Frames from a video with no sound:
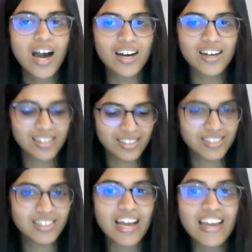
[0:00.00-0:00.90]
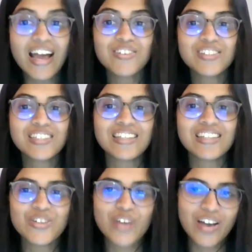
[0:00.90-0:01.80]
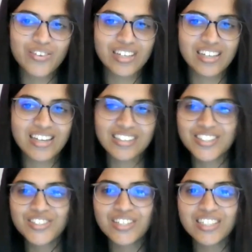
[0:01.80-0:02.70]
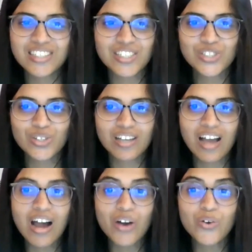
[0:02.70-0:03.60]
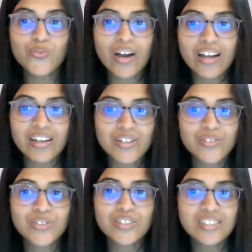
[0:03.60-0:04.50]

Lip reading: And I have seen that you have conducted research on how firewood